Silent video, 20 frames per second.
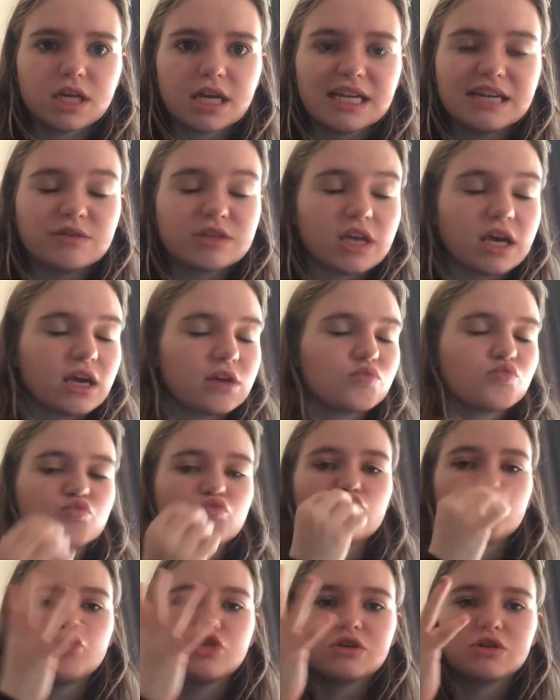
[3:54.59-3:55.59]
he was like,
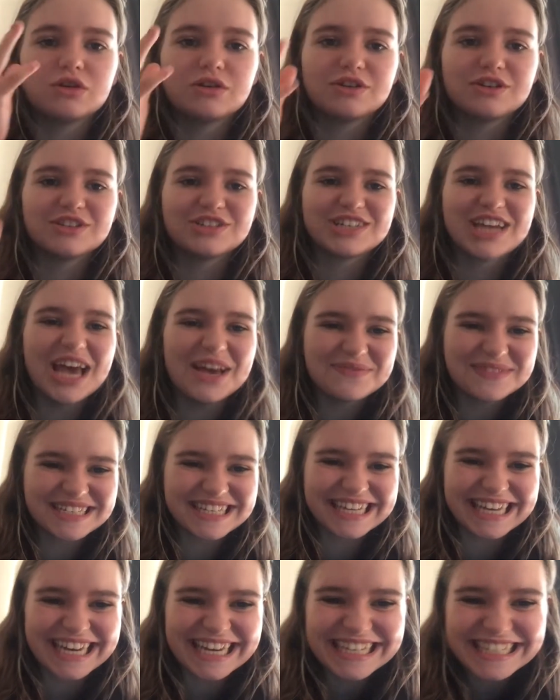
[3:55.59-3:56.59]
chef's
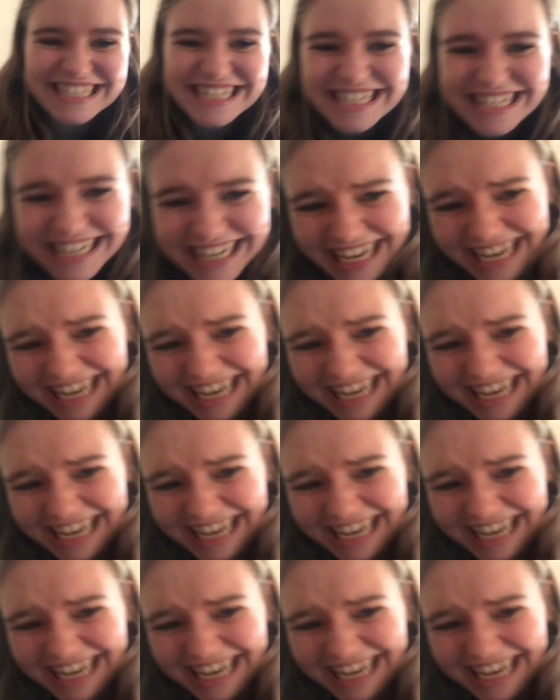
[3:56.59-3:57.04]
kiss.